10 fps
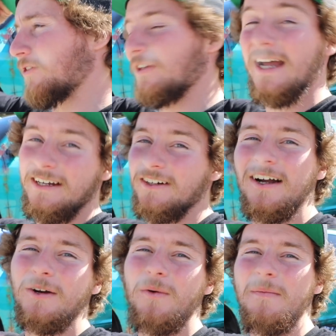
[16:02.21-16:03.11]
So yeah, you're
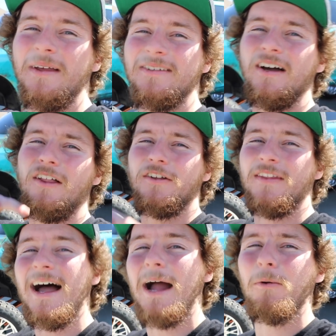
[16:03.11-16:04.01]
not gonna want to miss it. Other than
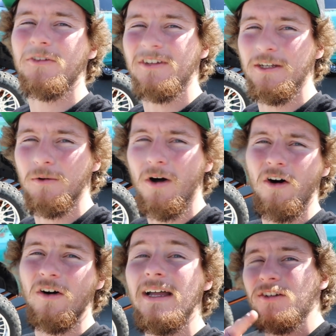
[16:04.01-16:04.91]
that, I will see you
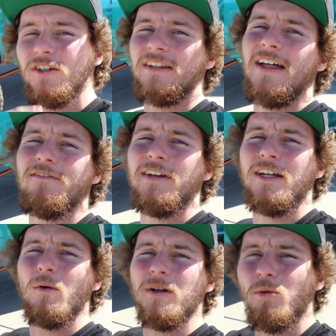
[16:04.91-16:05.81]
all during that
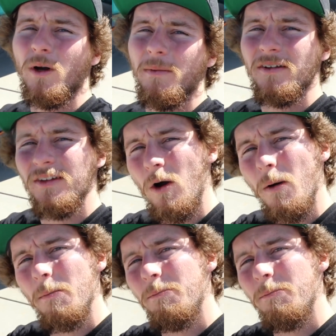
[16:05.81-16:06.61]
video. Your boy Bug is out.